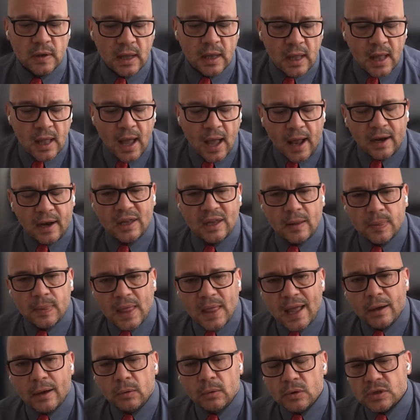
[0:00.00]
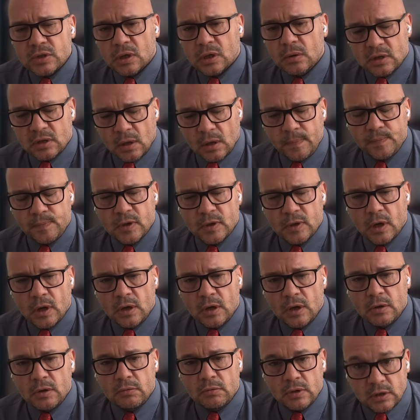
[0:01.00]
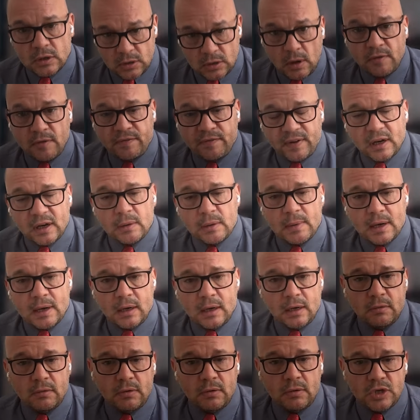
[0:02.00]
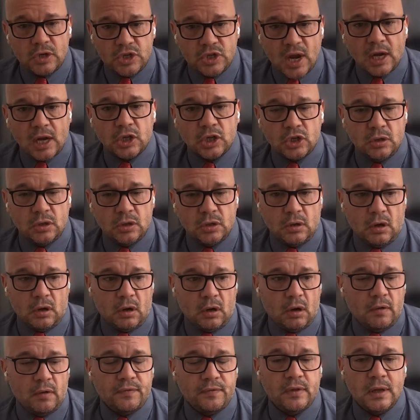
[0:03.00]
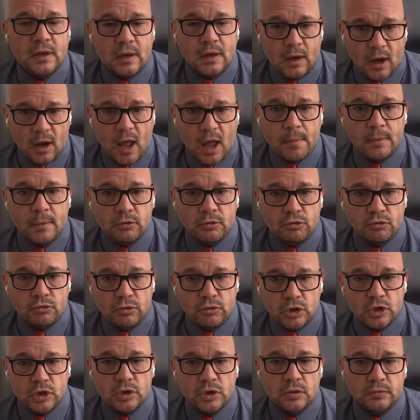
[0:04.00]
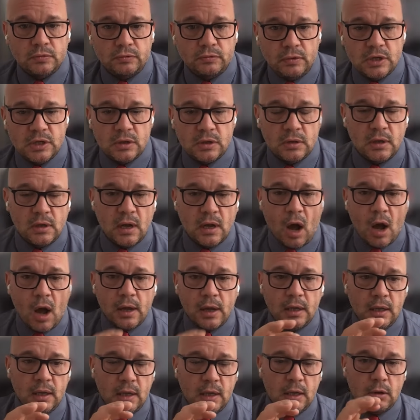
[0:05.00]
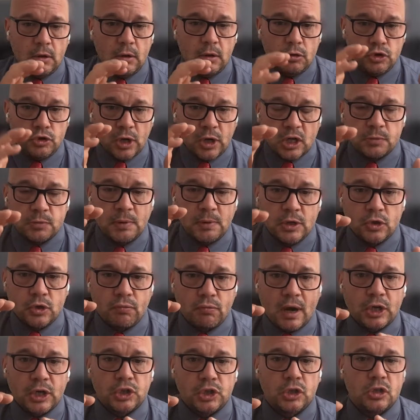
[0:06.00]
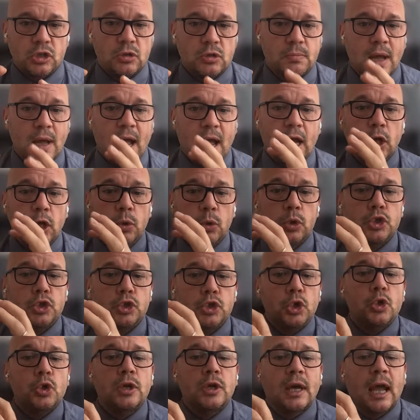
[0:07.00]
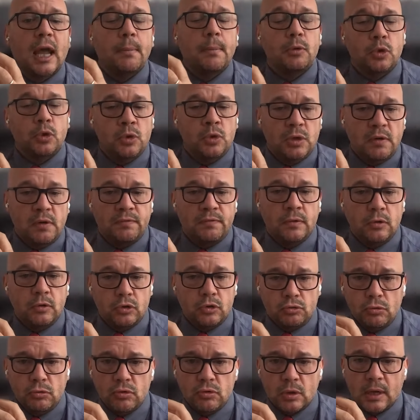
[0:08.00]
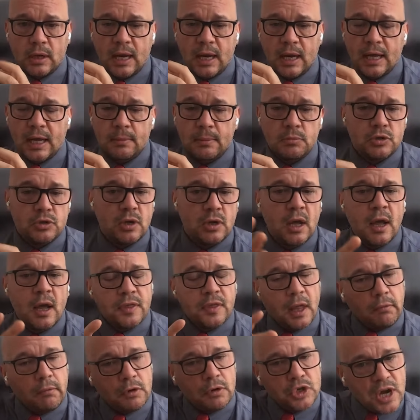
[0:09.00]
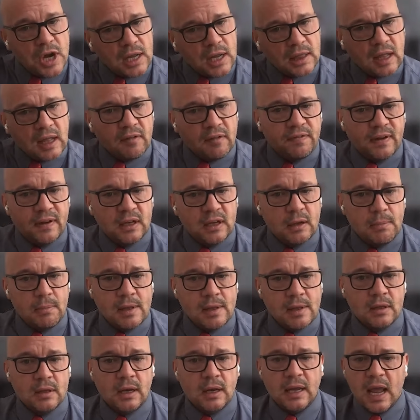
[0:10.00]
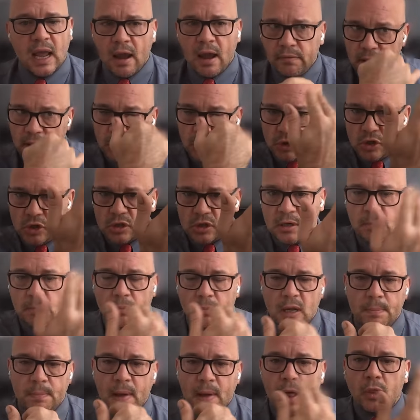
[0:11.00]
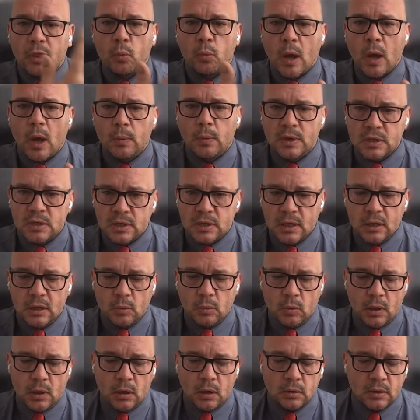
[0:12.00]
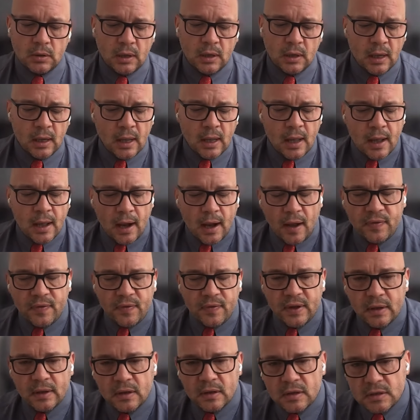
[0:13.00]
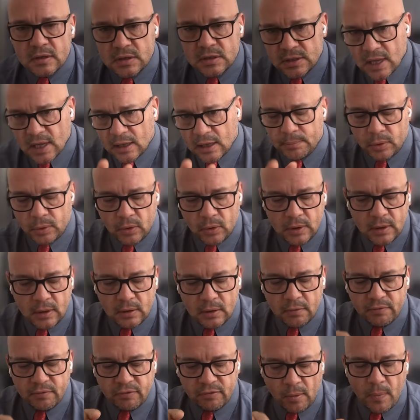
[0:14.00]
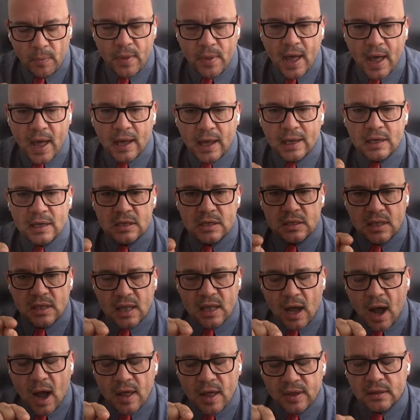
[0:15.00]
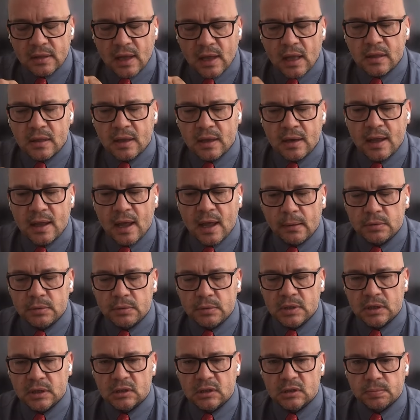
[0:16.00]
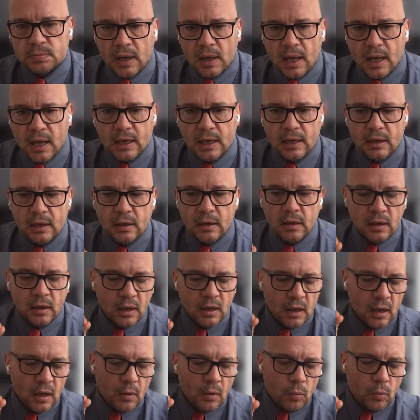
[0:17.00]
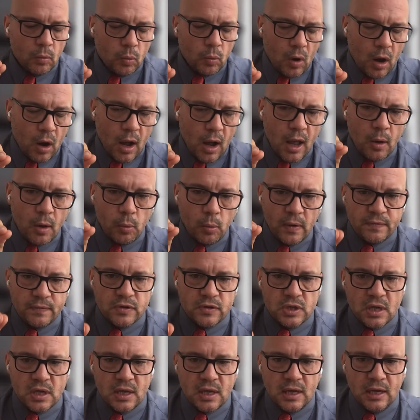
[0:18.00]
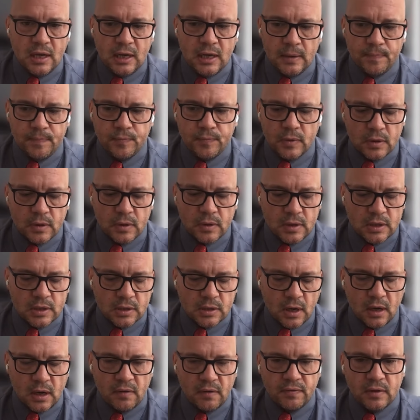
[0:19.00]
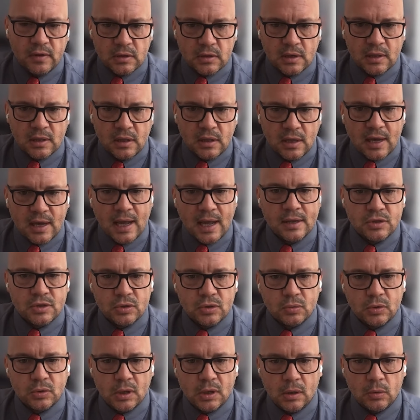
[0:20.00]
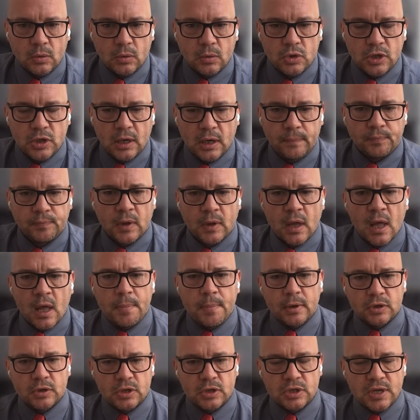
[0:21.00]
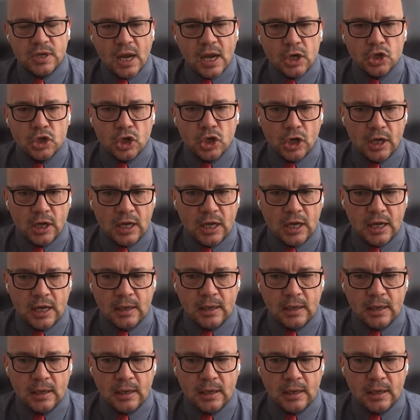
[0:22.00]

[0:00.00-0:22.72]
And I think that also, so, so fundamentally a rejection of the Enlightenment tradition of reason, that is judgmental rationalism, how you adjudicate between different truth claims. They reject that fundamentally. Everything's just simply about the way we see the world. And I think the second point from that is that I think that then helps explain why we've seen this kind of this the cancel culture, because essentially